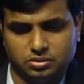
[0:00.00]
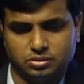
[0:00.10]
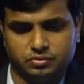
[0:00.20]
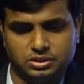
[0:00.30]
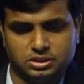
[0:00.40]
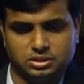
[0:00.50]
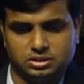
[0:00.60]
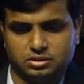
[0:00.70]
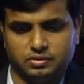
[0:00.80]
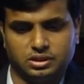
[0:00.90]
due to which it is
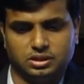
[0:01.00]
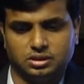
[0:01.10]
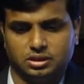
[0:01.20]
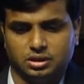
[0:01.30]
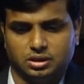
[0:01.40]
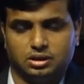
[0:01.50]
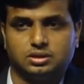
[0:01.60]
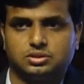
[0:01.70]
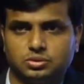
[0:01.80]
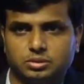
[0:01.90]
a very
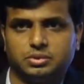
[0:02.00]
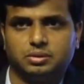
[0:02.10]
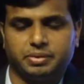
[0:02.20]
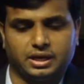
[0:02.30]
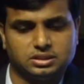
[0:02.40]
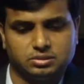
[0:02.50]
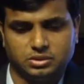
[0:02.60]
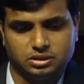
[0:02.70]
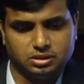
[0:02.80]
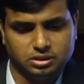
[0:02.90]
suitable packaging
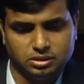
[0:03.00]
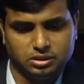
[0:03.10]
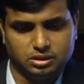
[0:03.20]
material.